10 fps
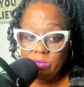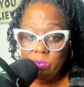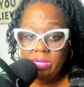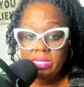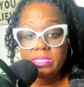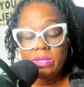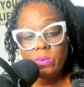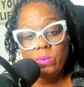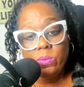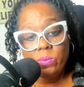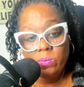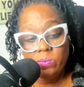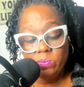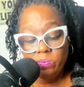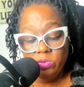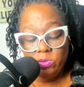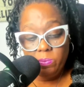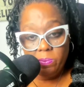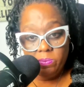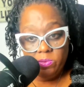was
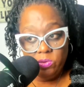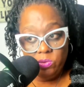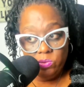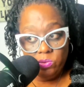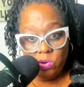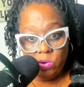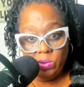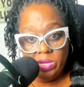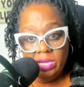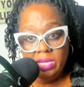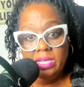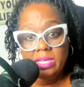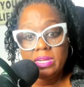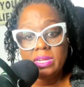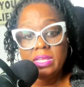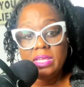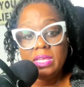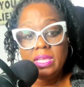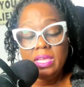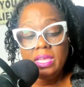you go in
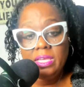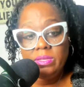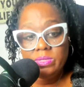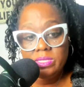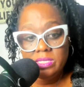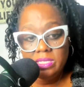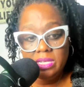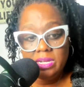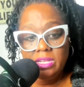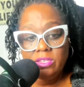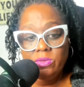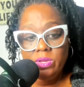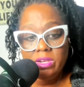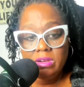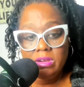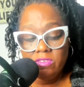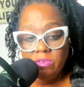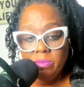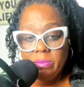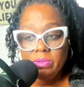and you sit and you hear
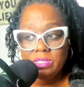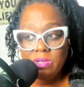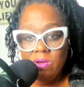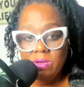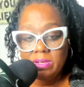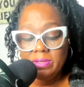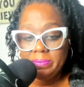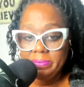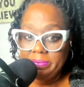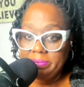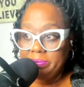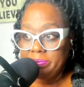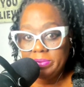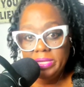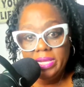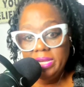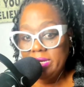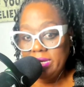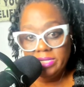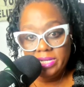different people talk.
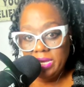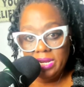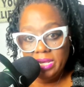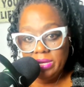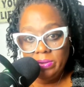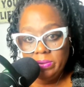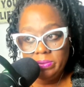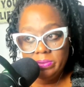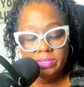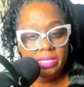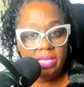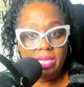That's not how that goes.